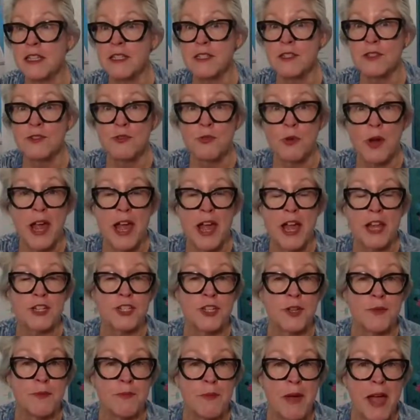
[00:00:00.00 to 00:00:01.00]
a
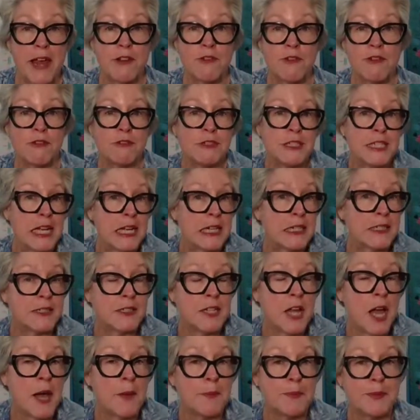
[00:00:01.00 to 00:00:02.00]
stretch, a microtex,
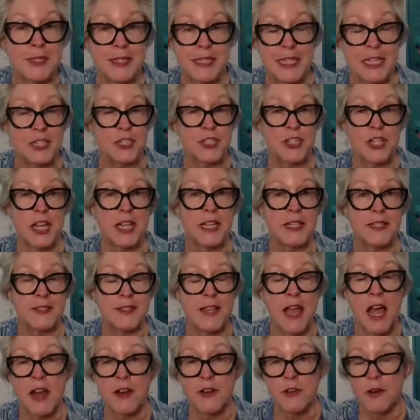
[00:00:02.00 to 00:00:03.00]
top stitch,
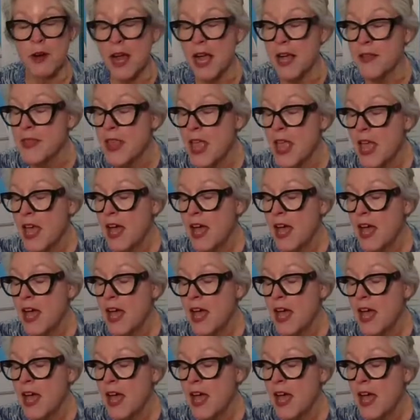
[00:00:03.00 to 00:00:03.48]
etc.